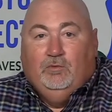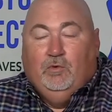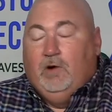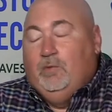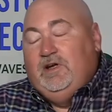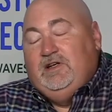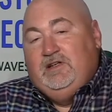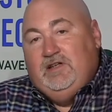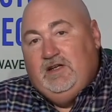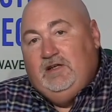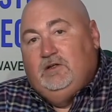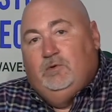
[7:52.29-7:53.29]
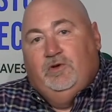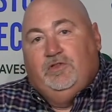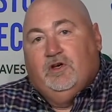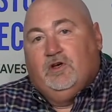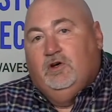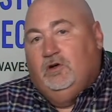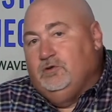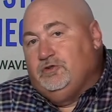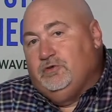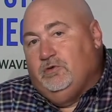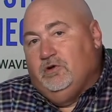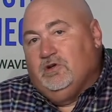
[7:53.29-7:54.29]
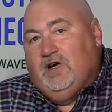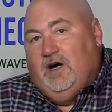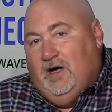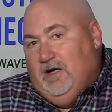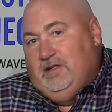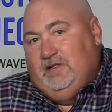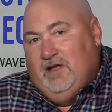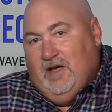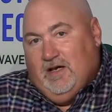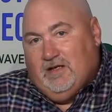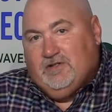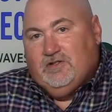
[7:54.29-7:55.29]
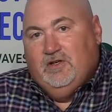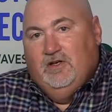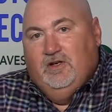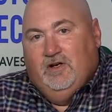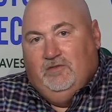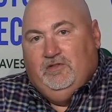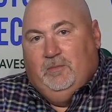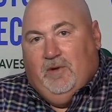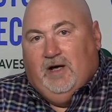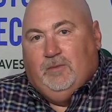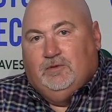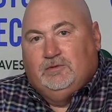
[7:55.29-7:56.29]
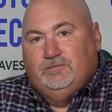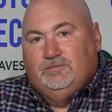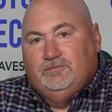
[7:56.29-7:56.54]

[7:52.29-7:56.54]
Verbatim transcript: where we deal with the cultural context of the Bible.